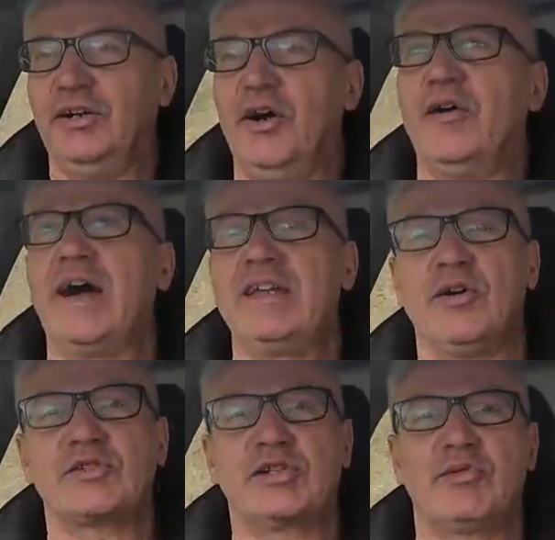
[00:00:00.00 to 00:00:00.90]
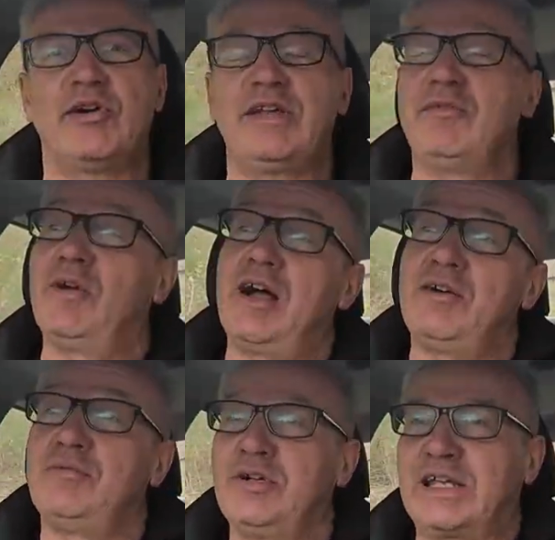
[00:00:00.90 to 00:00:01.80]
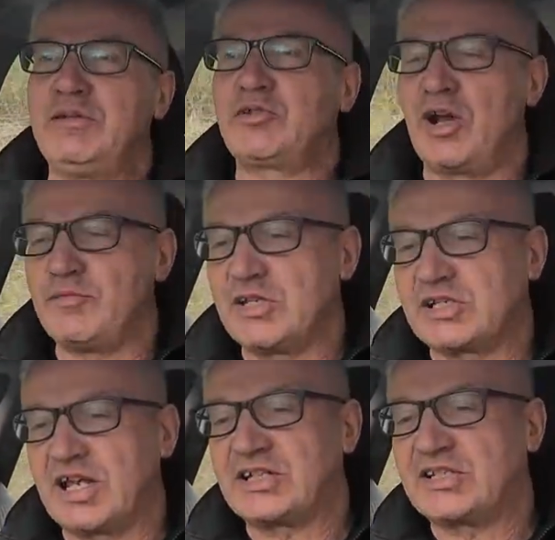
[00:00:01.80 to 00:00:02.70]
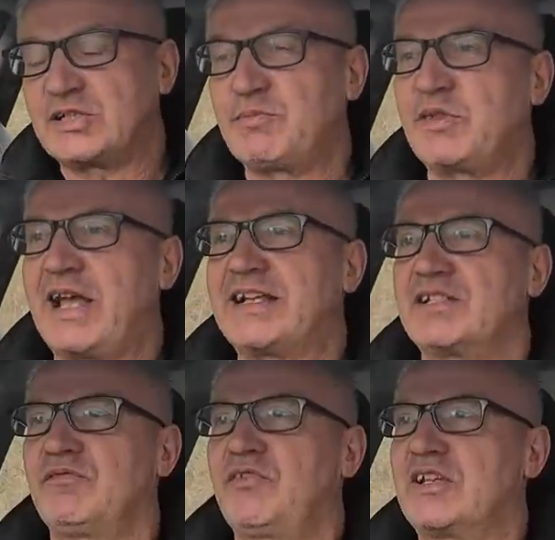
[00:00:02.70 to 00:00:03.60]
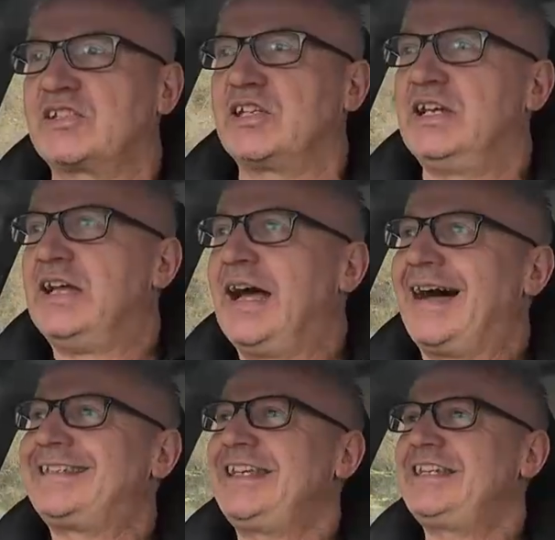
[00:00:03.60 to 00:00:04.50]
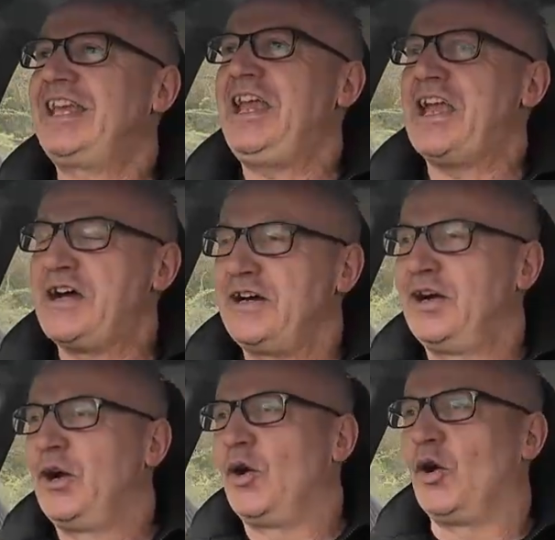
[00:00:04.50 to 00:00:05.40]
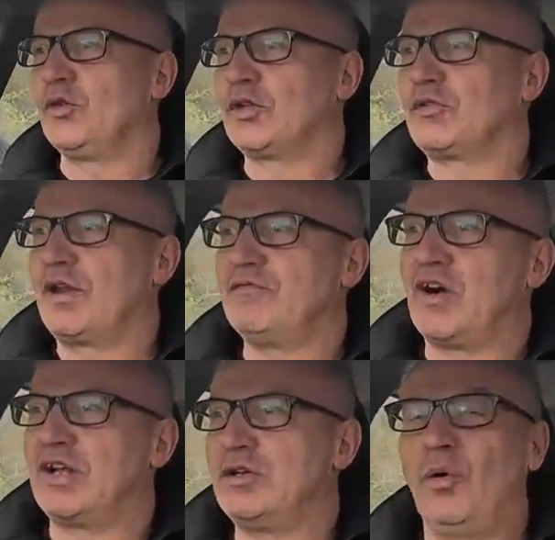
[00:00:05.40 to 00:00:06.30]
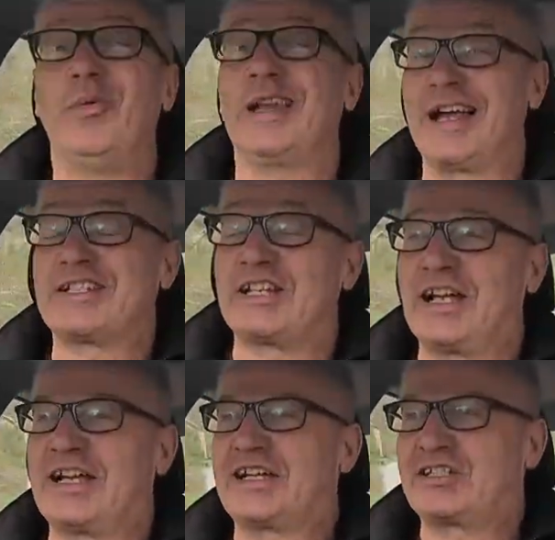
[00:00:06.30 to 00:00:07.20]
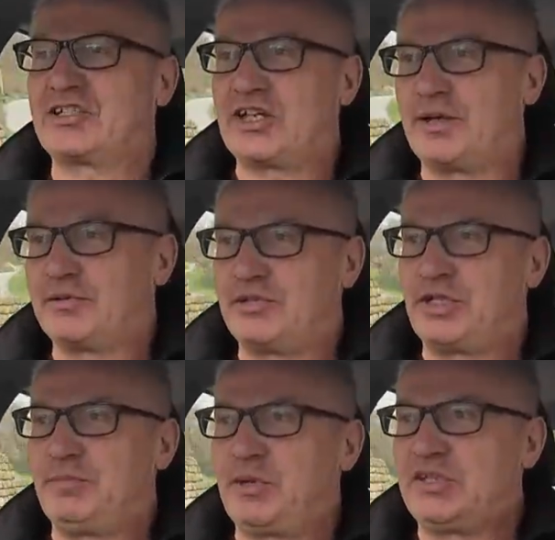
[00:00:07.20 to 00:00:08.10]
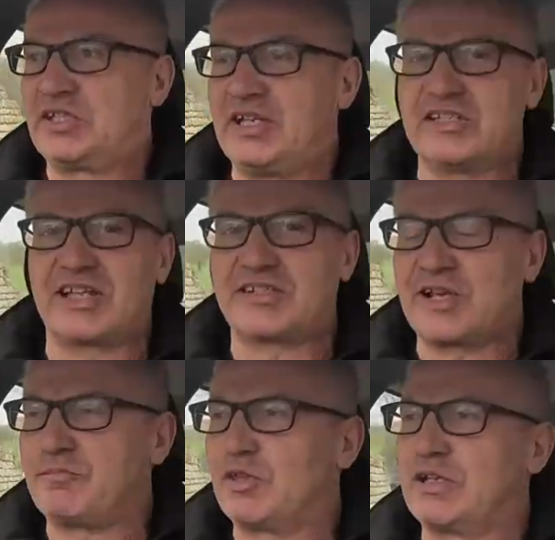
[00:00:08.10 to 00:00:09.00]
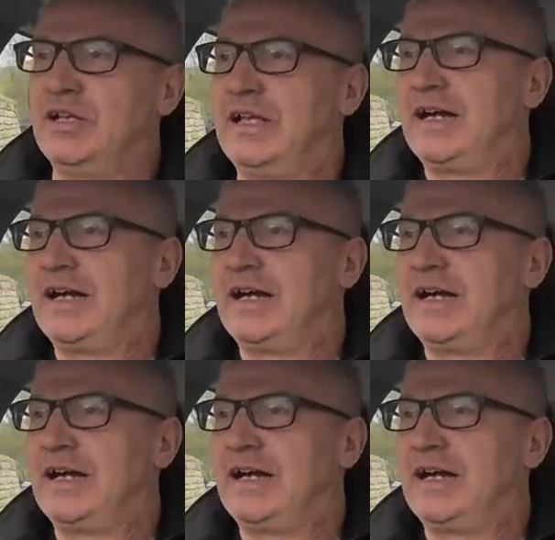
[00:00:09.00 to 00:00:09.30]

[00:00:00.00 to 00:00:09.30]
All right, not to worry. Well, we'll keep trying with this Lexus, but that hasn't fixed it. I did hear on the grapevine, well, actually, I asked ChatGPT. Is that the same thing?